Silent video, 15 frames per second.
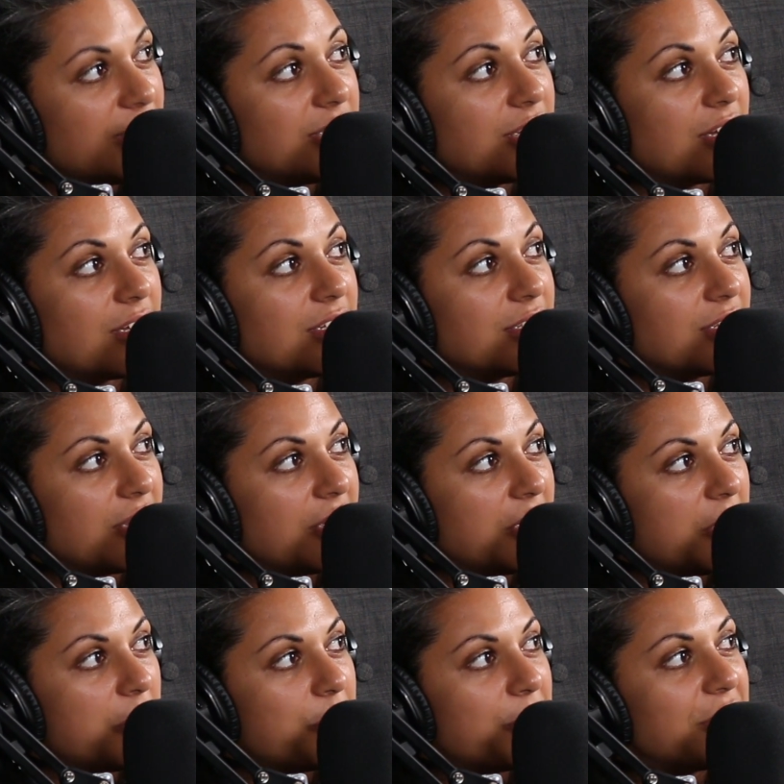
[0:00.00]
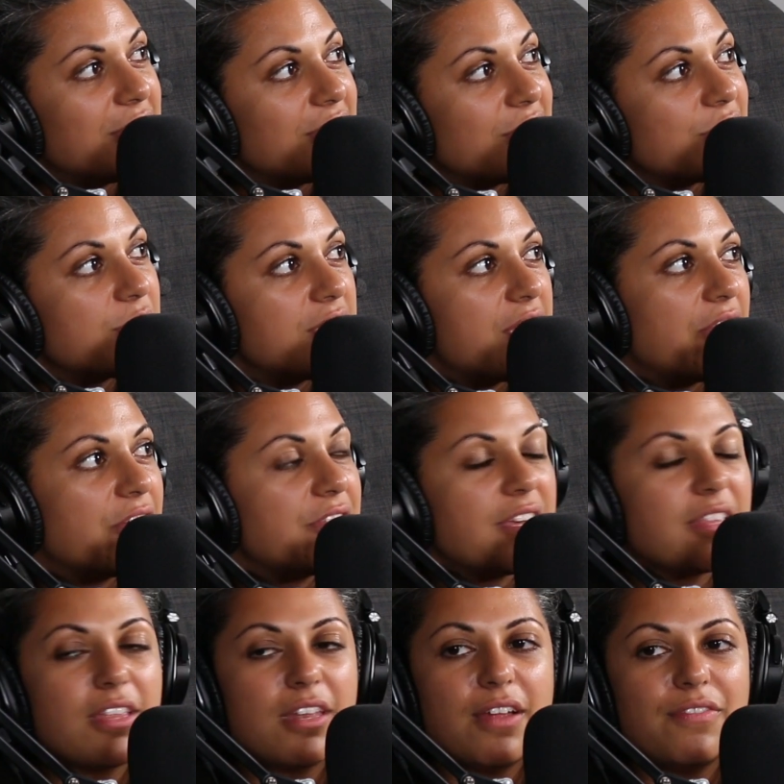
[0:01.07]
It does. But this is the other
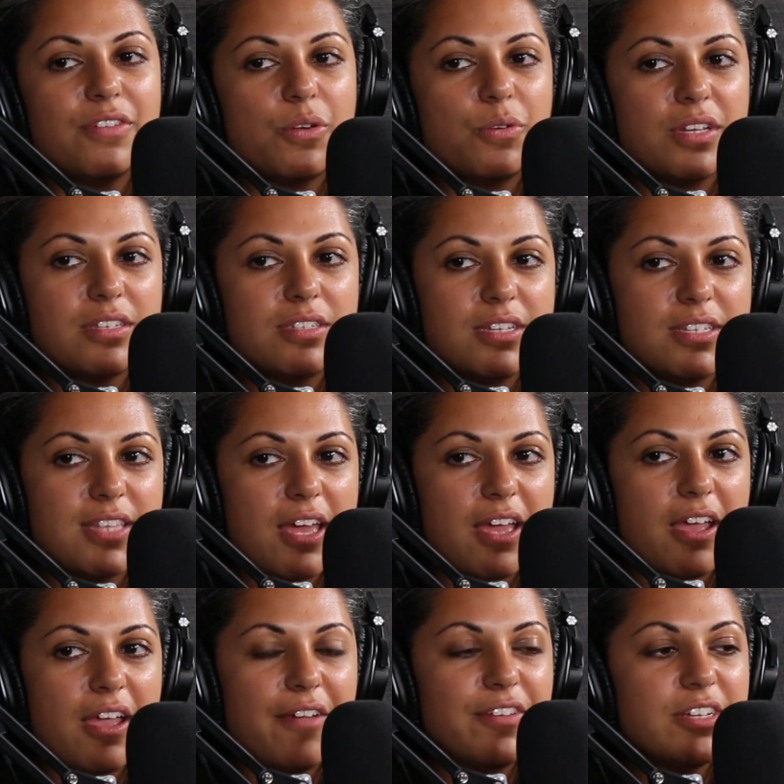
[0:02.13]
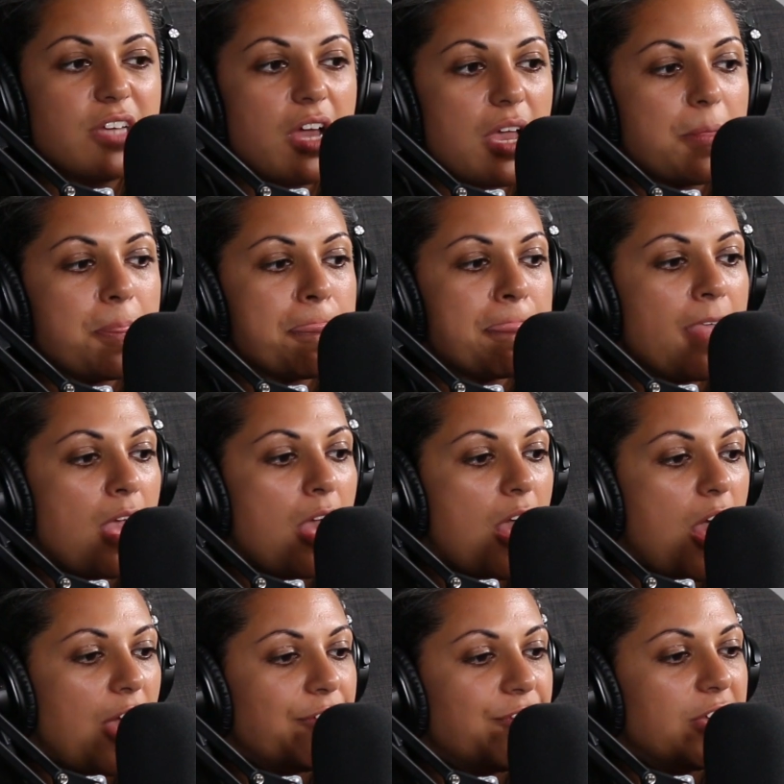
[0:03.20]
thing that I've noticed, is that every time
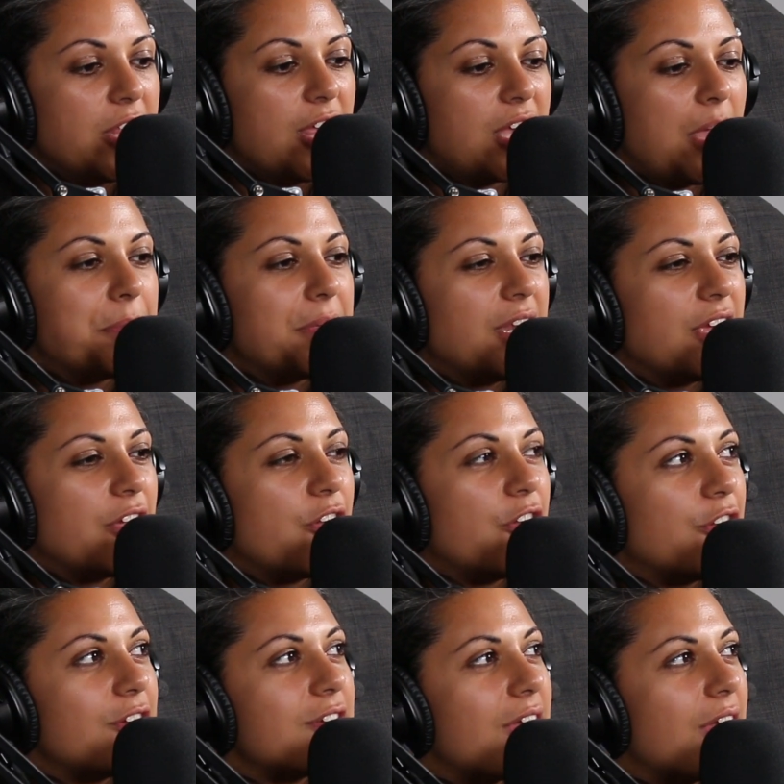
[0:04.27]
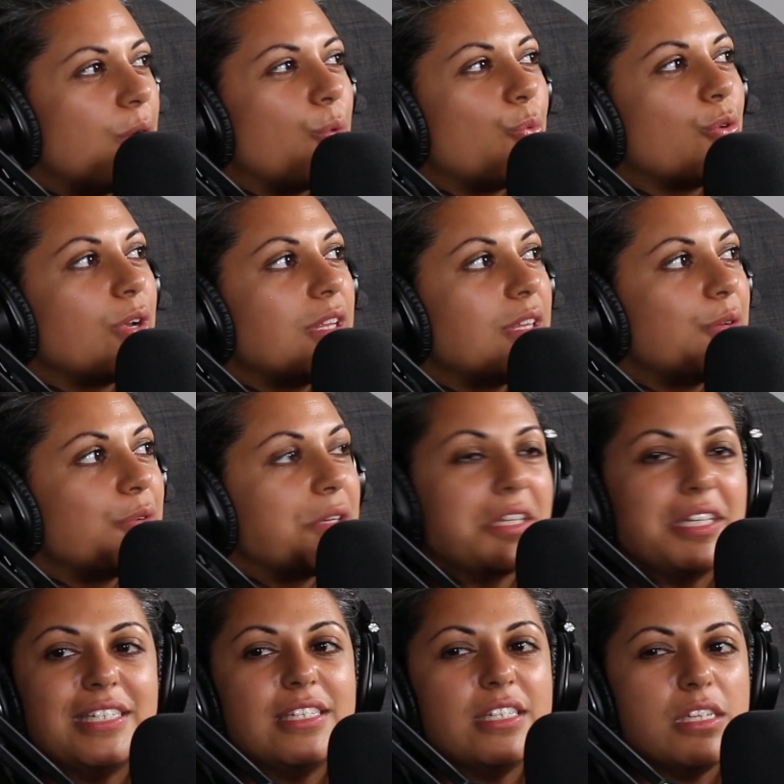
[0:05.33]
I feel like I'm getting hurt at a really,
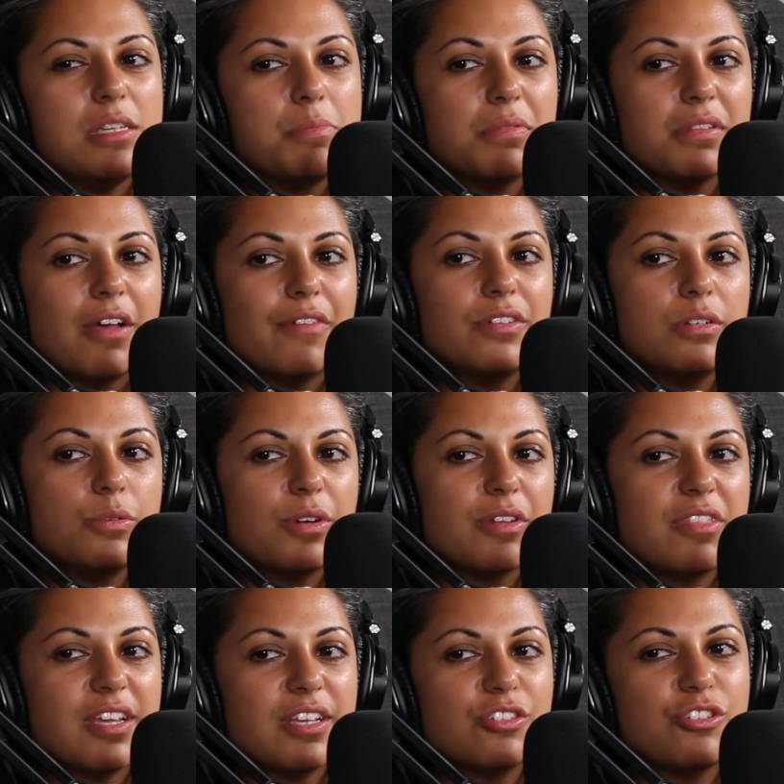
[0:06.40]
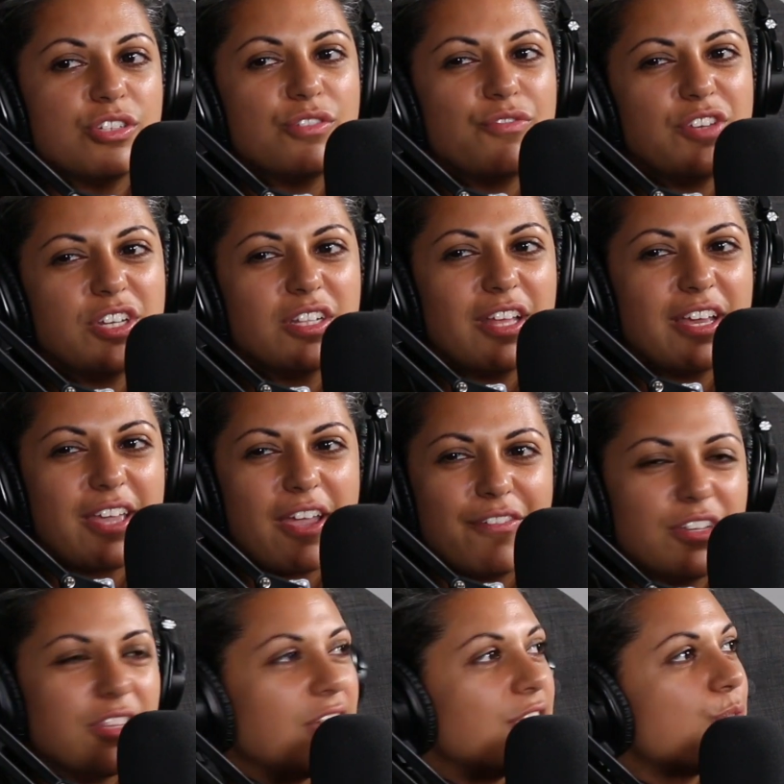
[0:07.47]
really deep level where things just feel like
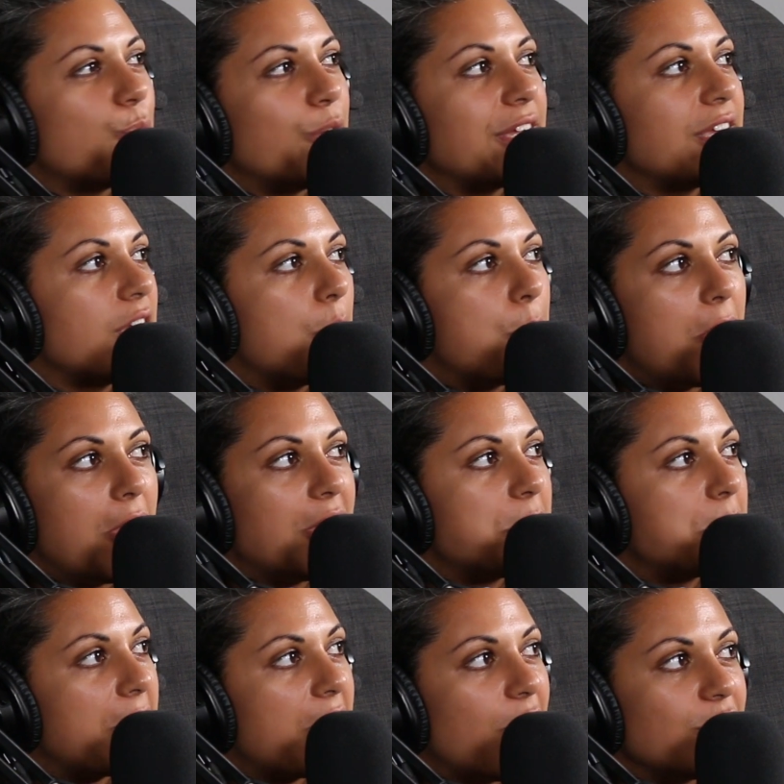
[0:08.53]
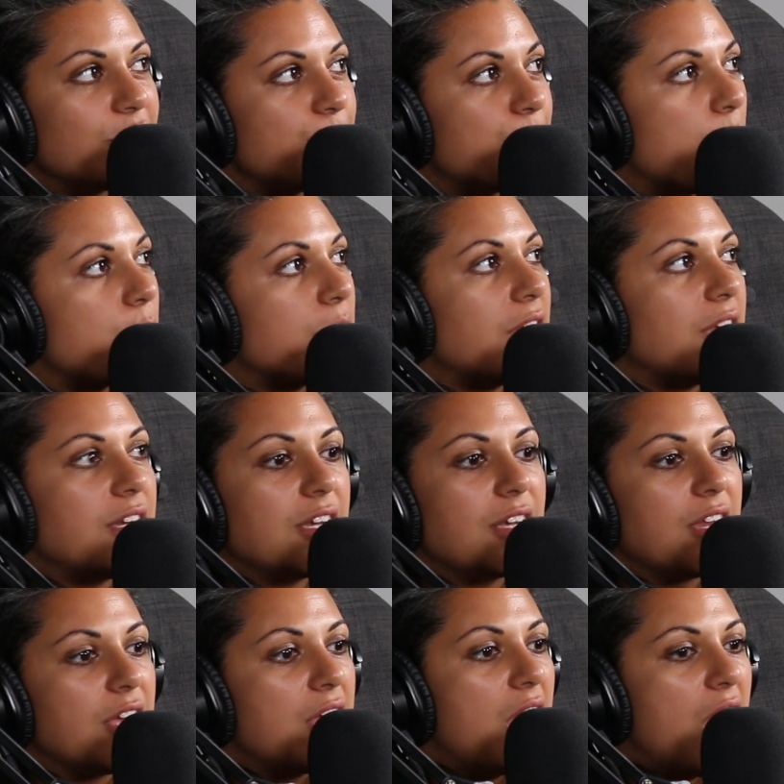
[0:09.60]
everything's breaking apart and my heart's broken
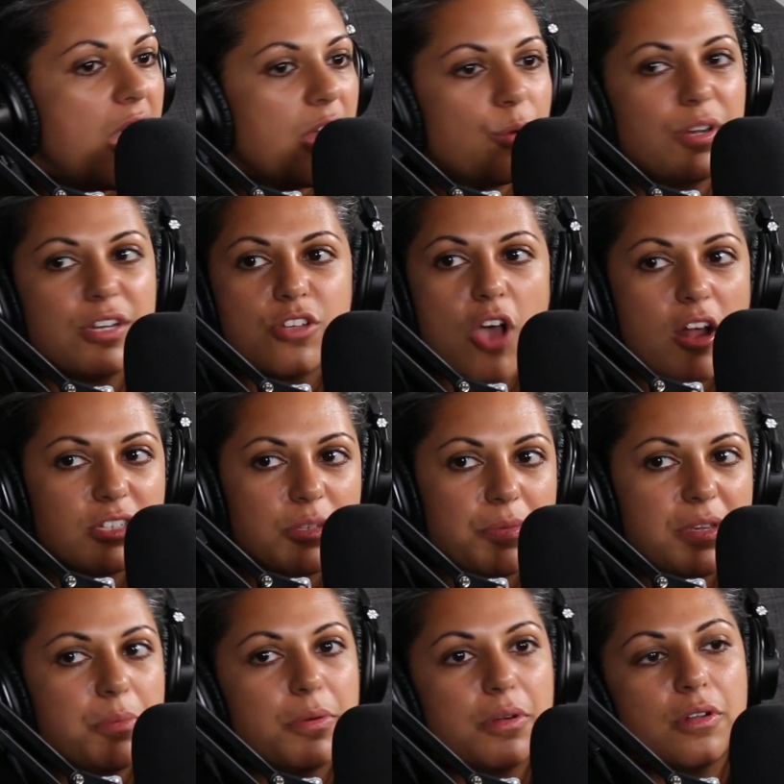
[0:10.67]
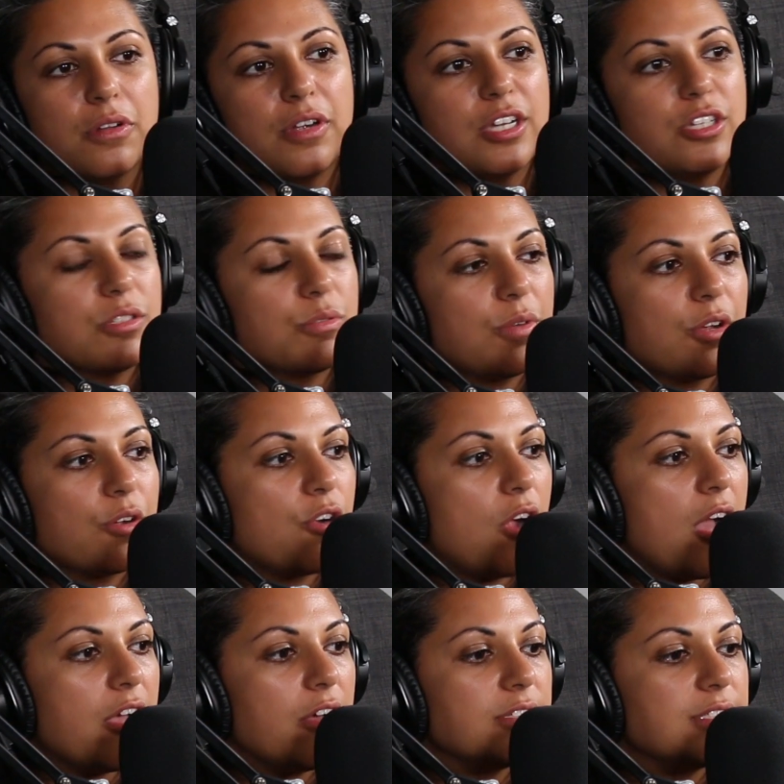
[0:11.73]
and I don't want to talk to people, or I just want to
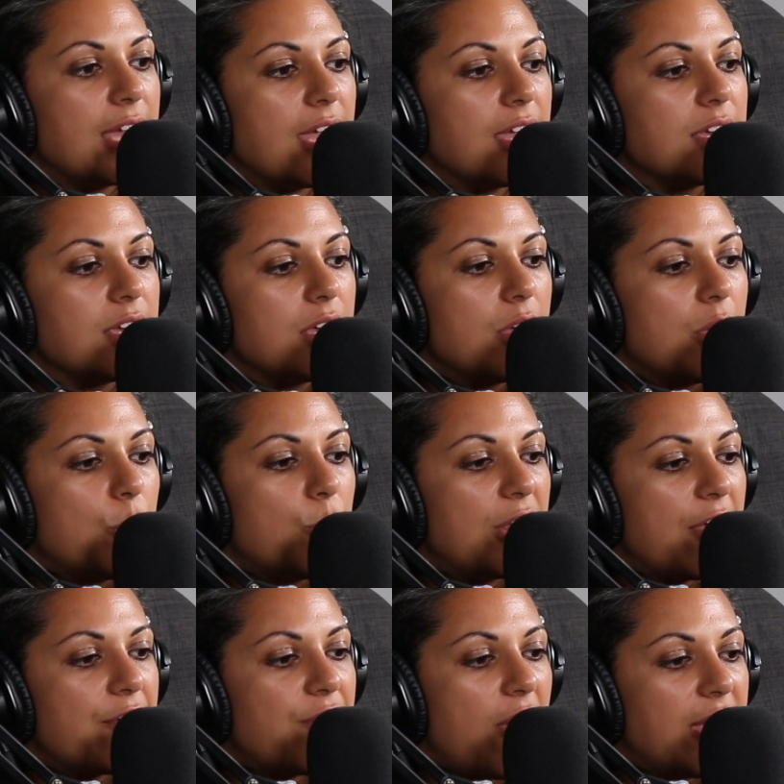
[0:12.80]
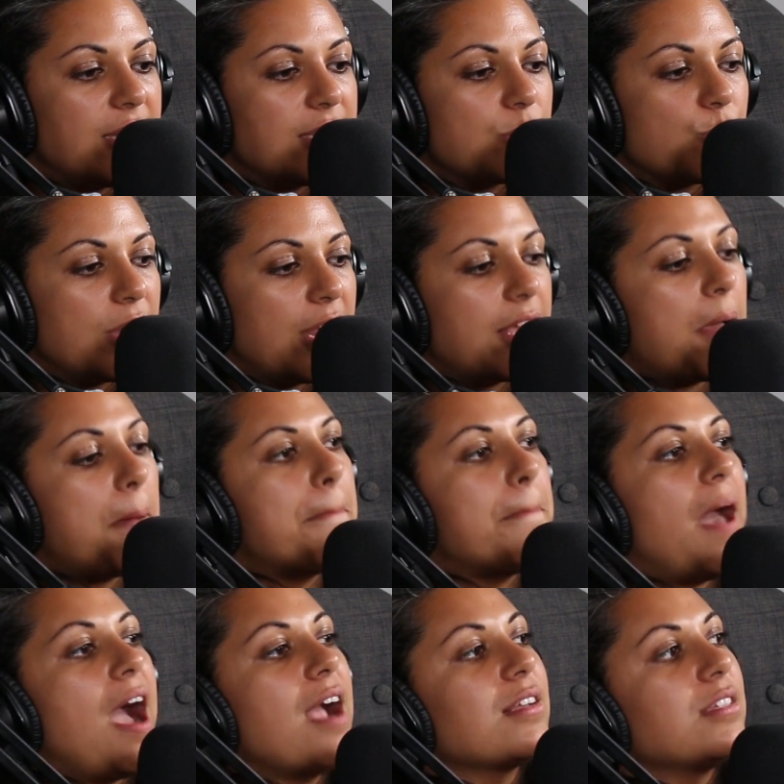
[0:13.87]
cry all day, what I find is when I come
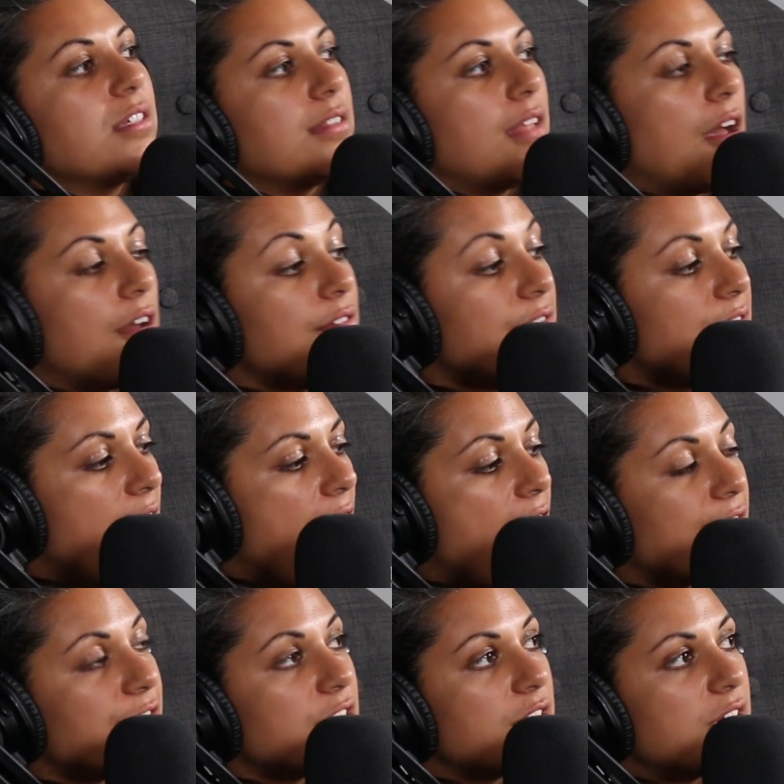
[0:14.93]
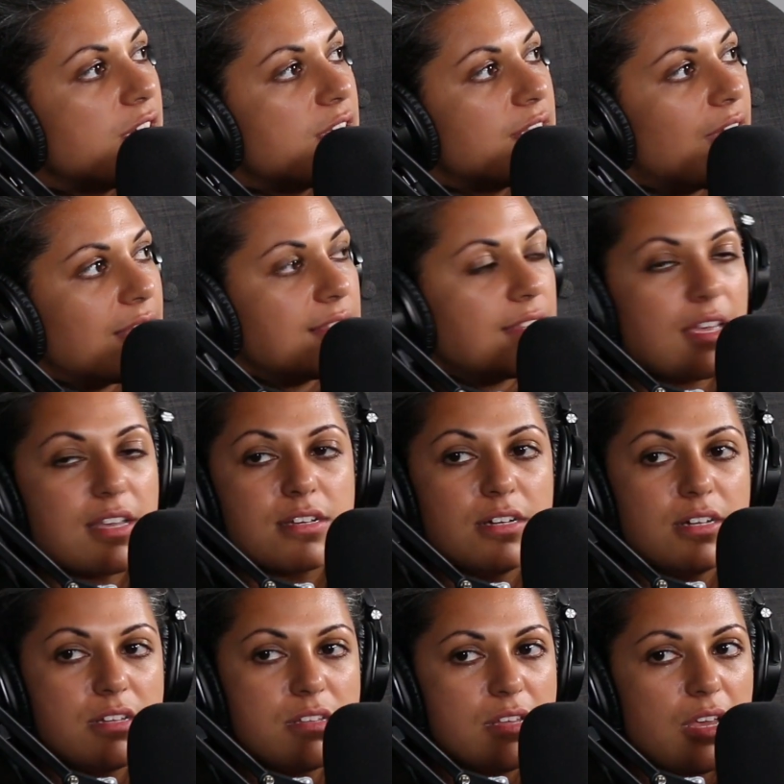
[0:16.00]
back to love after that
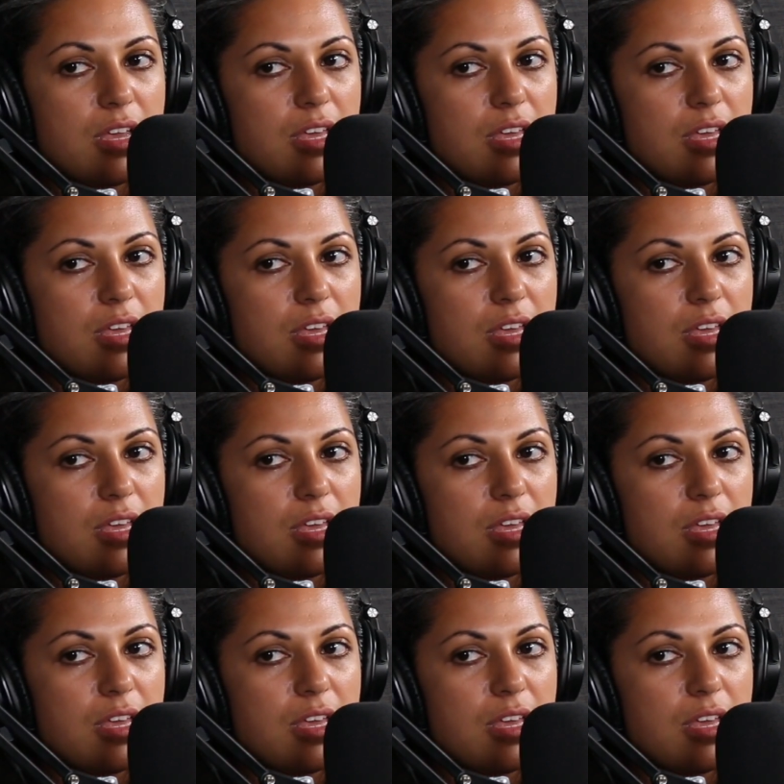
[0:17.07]
cycle,